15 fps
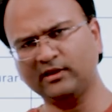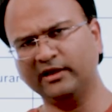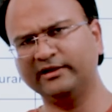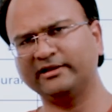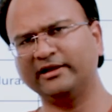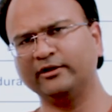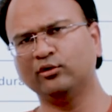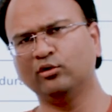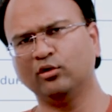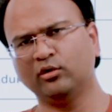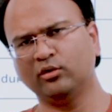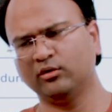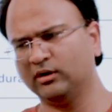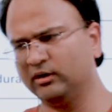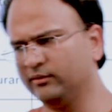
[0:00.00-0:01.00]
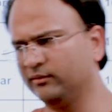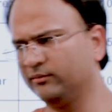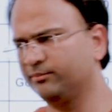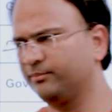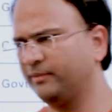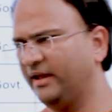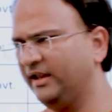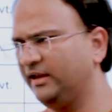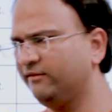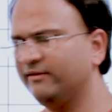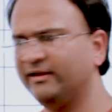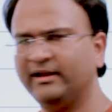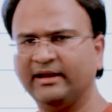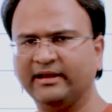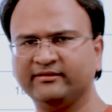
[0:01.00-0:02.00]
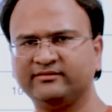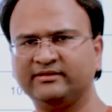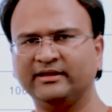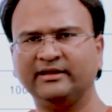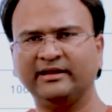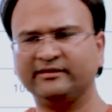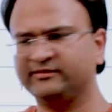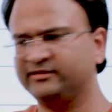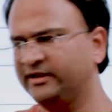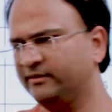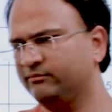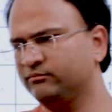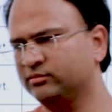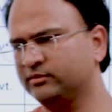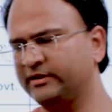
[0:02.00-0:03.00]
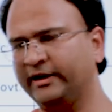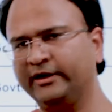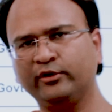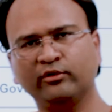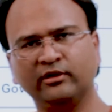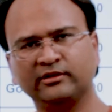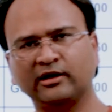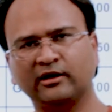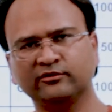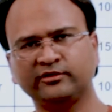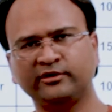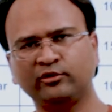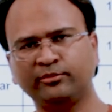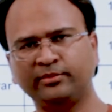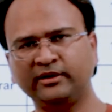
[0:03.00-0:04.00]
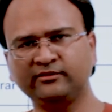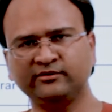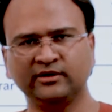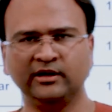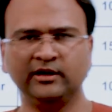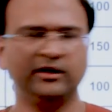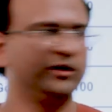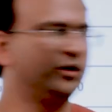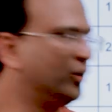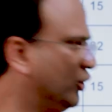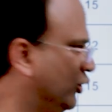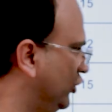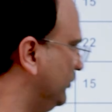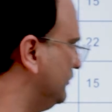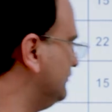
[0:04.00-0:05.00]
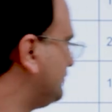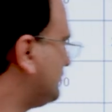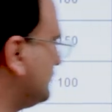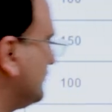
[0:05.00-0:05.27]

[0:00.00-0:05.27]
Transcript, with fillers: it can go anyway less than let's say 10, 12,000 rupees to